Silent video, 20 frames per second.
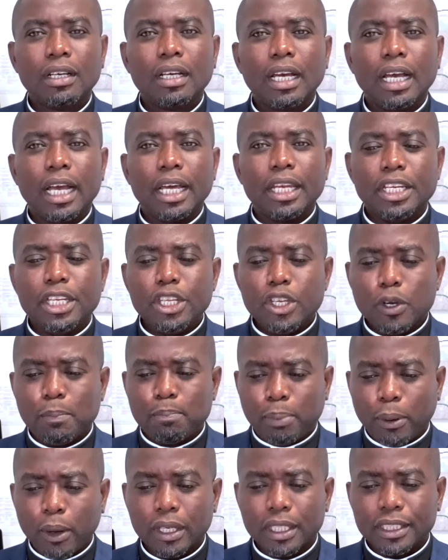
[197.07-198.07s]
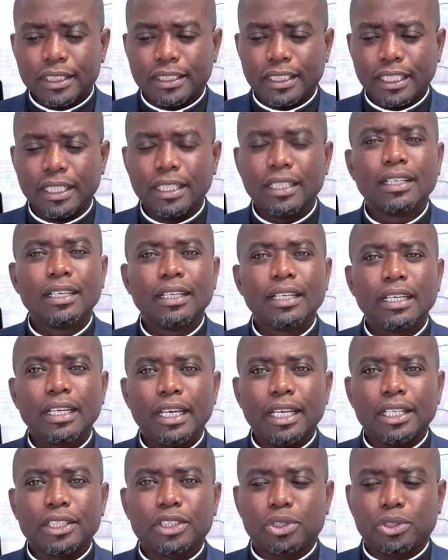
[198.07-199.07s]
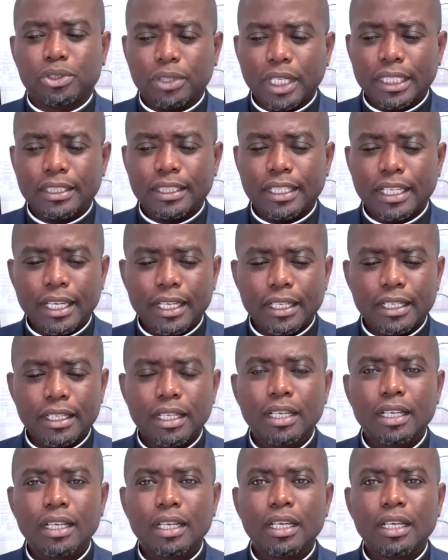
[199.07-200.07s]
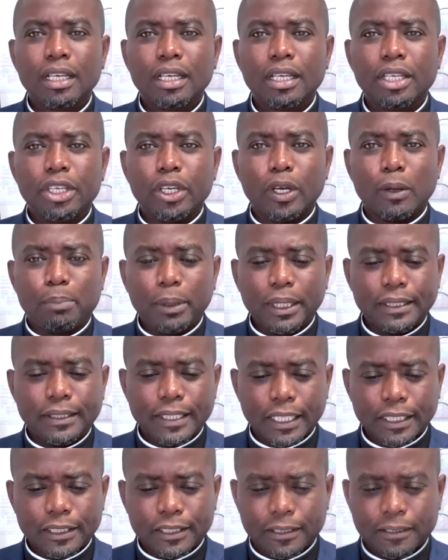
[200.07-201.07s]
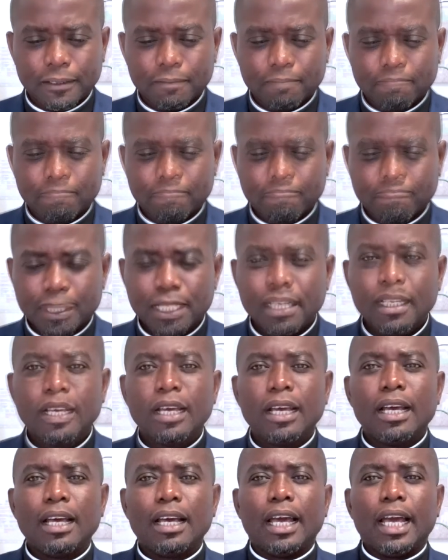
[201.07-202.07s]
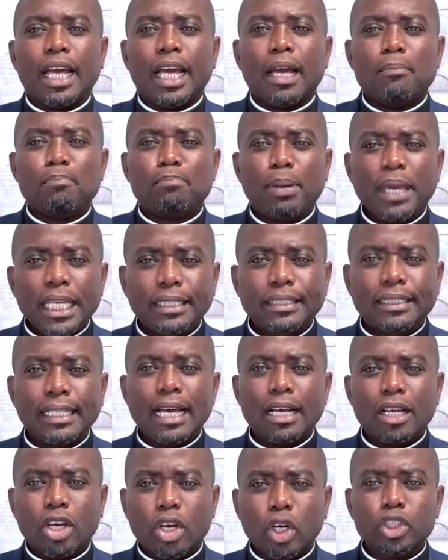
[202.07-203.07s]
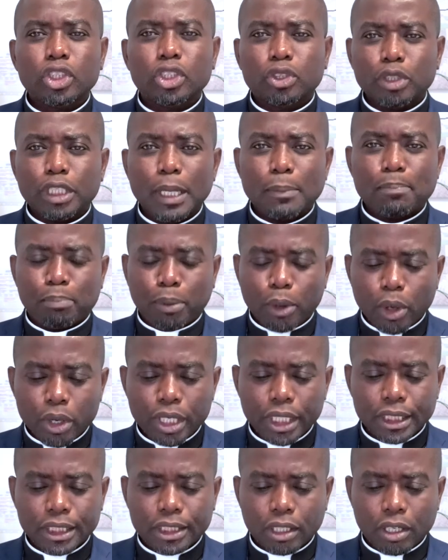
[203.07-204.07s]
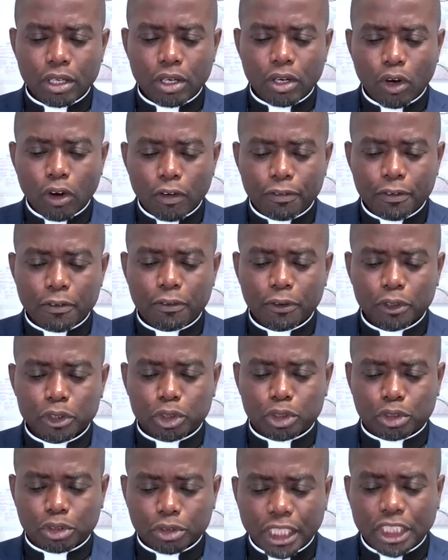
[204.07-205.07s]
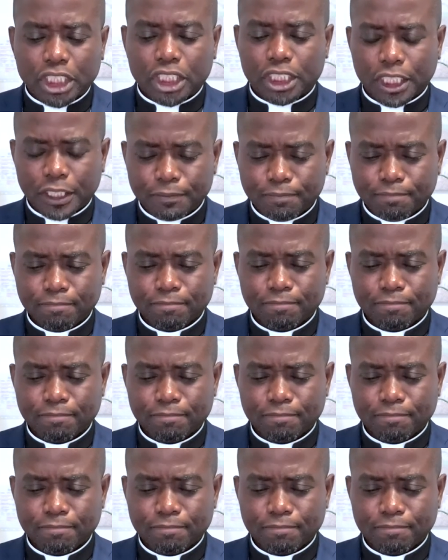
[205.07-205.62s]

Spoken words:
A new policy is threatening your business. Peter got to the point of frustration